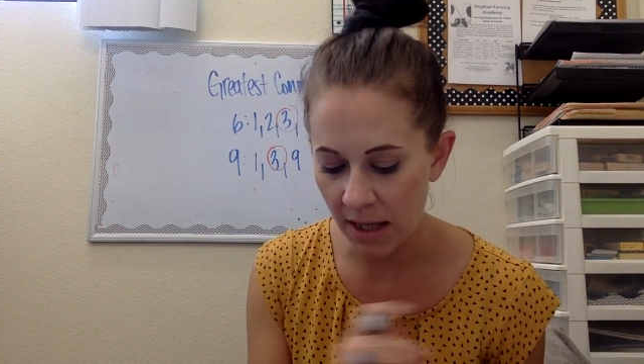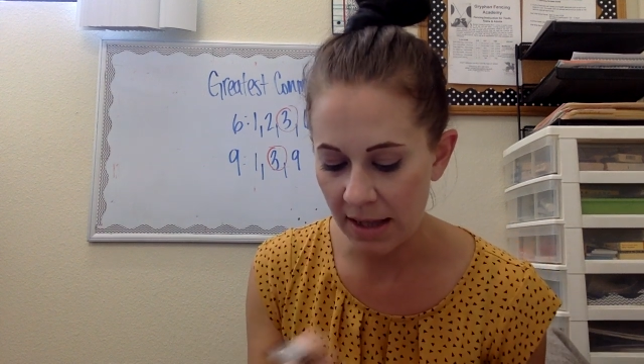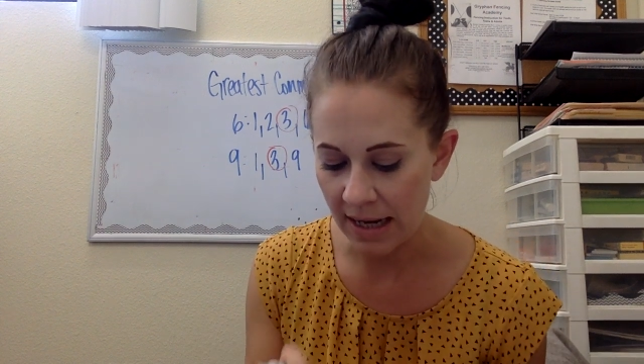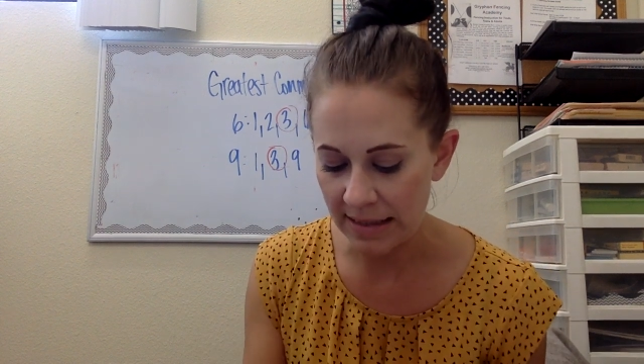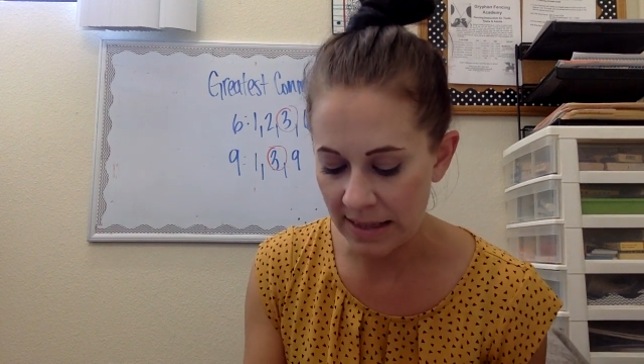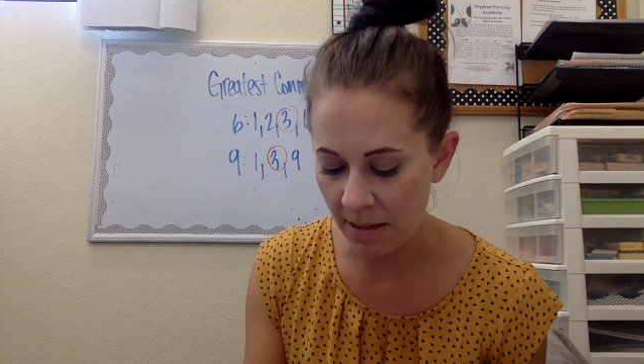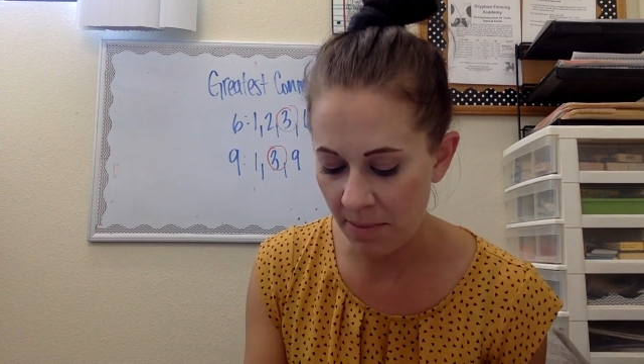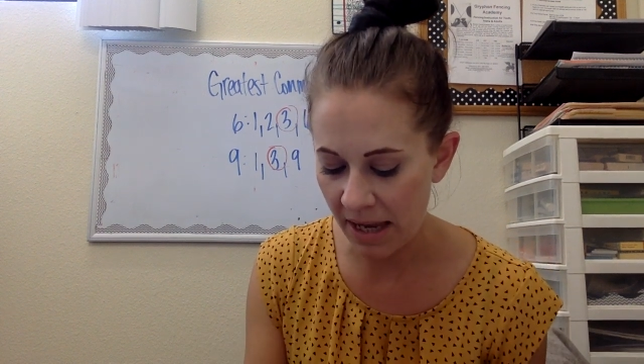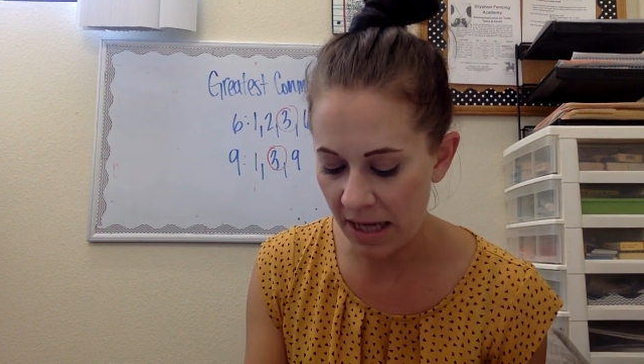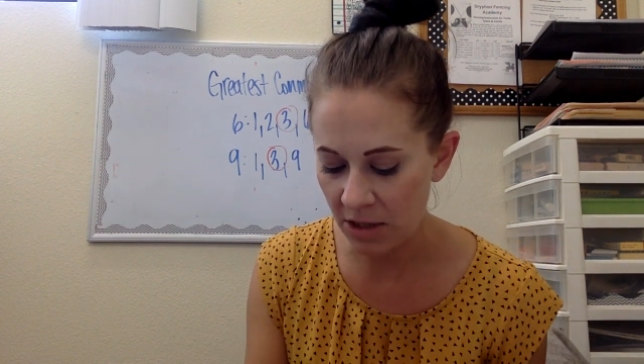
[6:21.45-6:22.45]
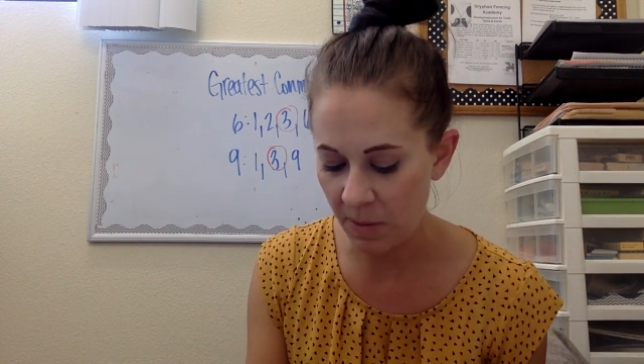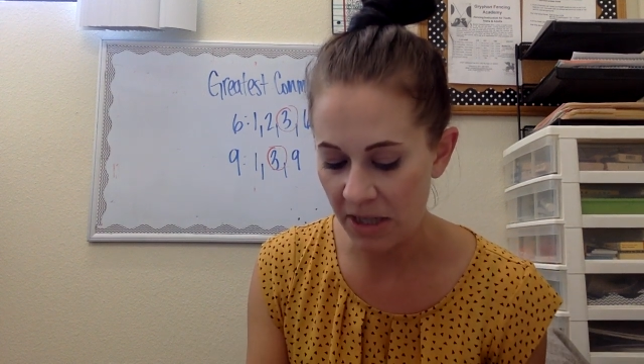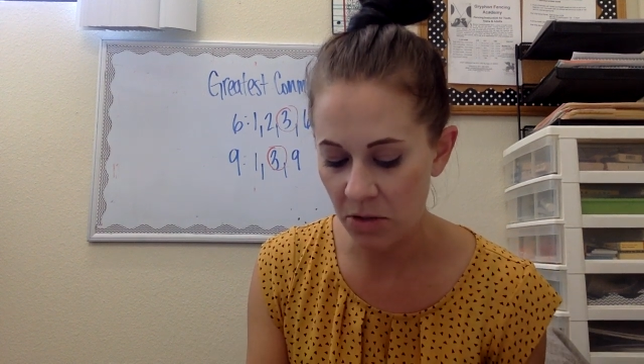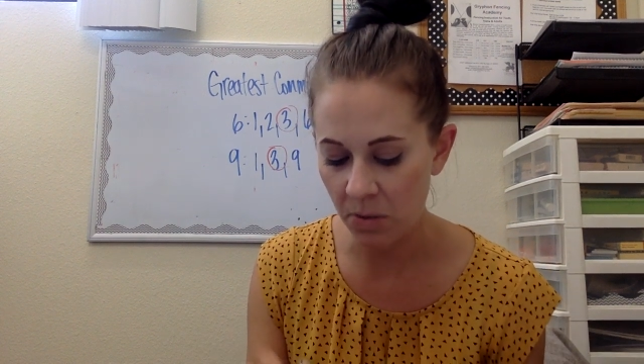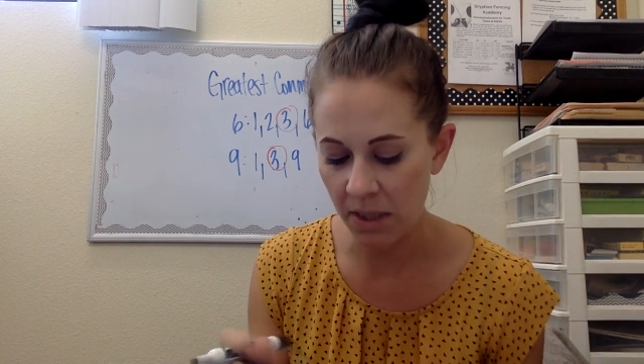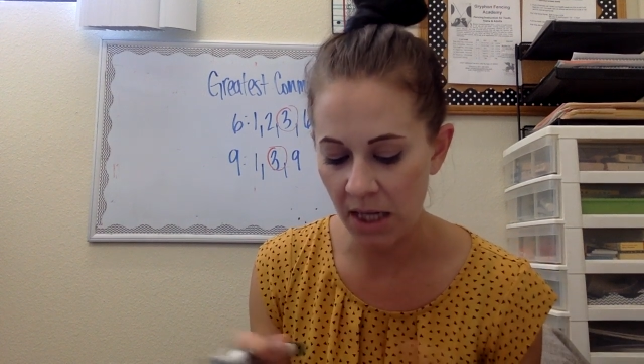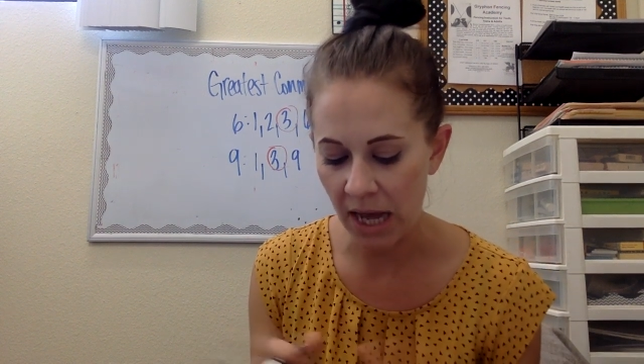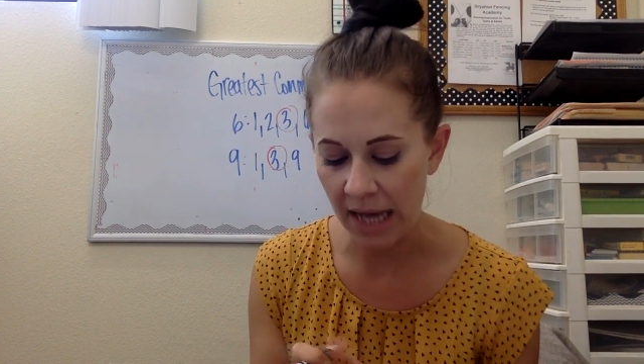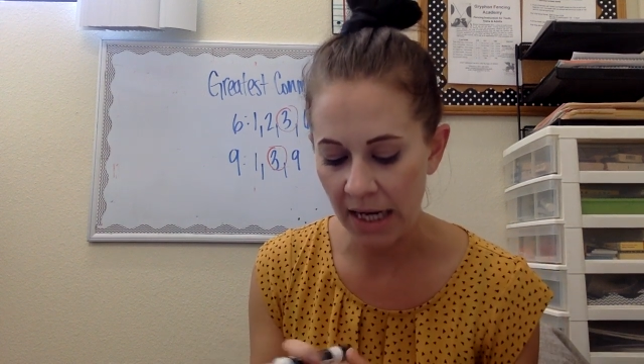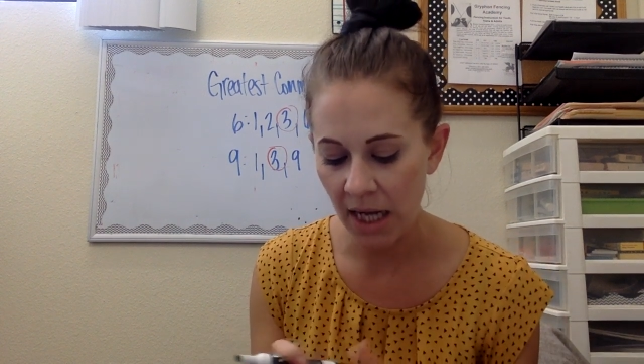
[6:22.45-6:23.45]
that same page, page
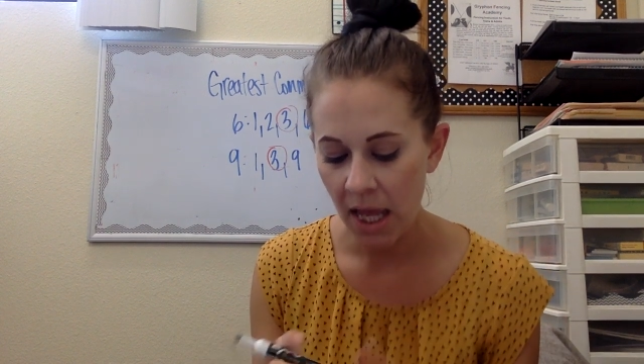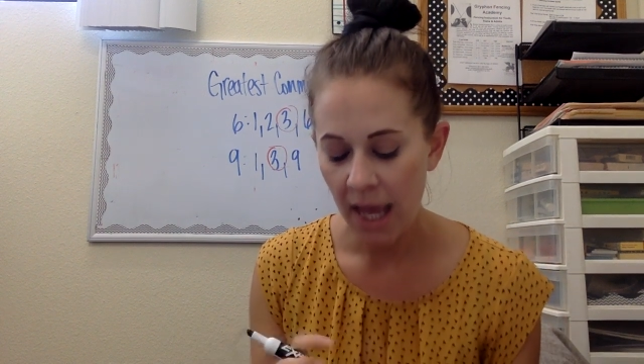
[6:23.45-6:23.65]
29,